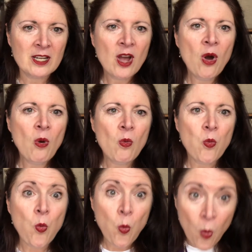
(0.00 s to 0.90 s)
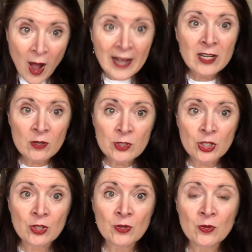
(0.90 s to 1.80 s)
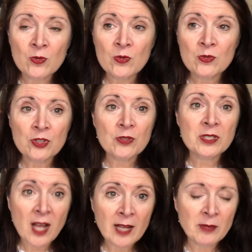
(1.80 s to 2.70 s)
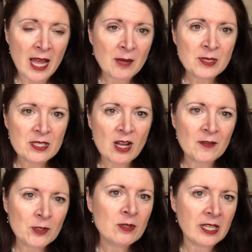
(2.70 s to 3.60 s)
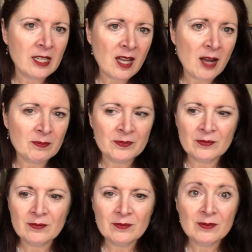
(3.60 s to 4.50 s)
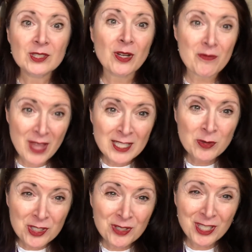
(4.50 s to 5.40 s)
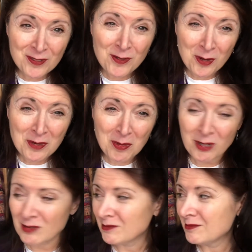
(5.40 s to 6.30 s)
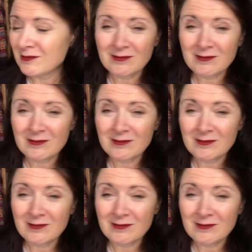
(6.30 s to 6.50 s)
said, why don't you do a time lapse of you cleaning up? So that's what you're in for, people.